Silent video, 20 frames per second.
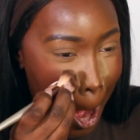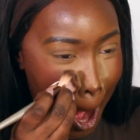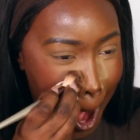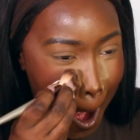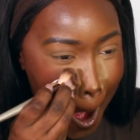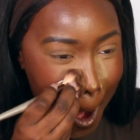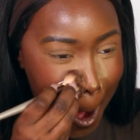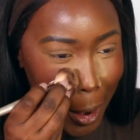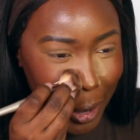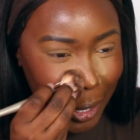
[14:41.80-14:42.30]
Oh,
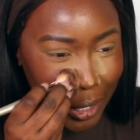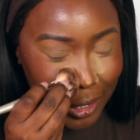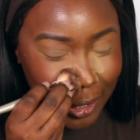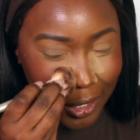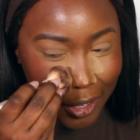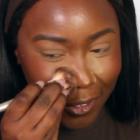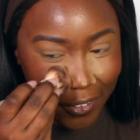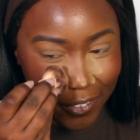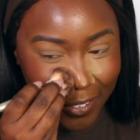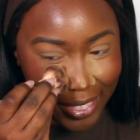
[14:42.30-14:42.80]
I
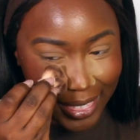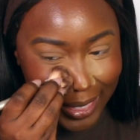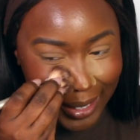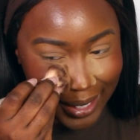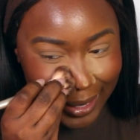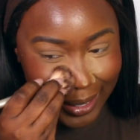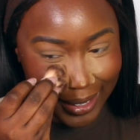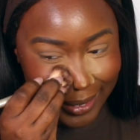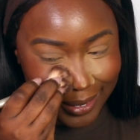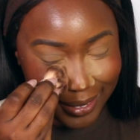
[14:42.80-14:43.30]
love
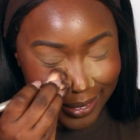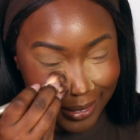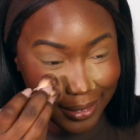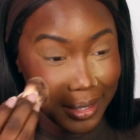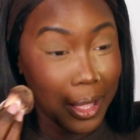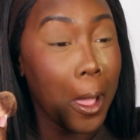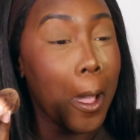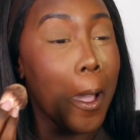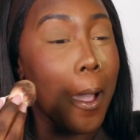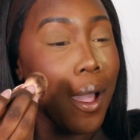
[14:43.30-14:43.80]
this.
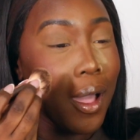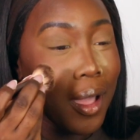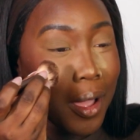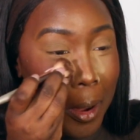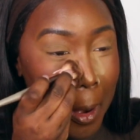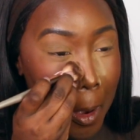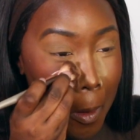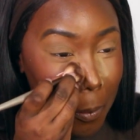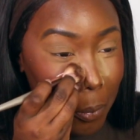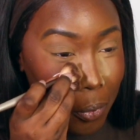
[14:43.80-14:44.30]

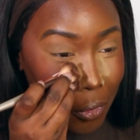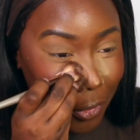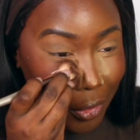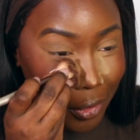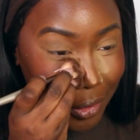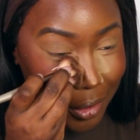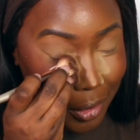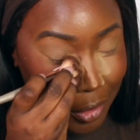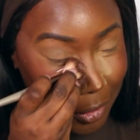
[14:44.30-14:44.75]
Bro,